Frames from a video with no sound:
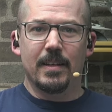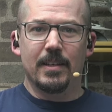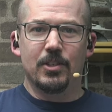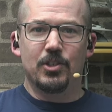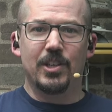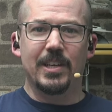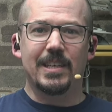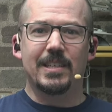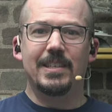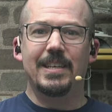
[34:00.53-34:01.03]

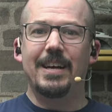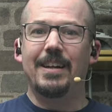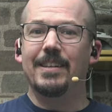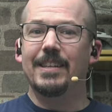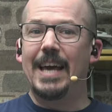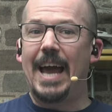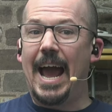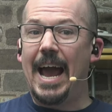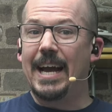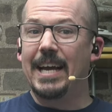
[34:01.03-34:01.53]
She
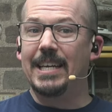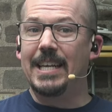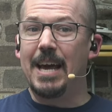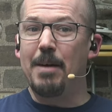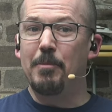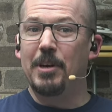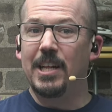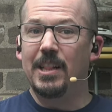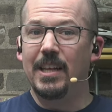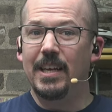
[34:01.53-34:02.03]
excelled
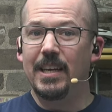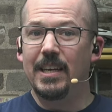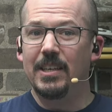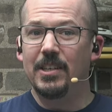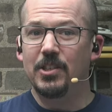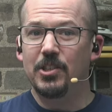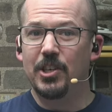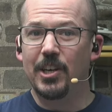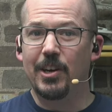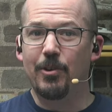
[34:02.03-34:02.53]
academically. She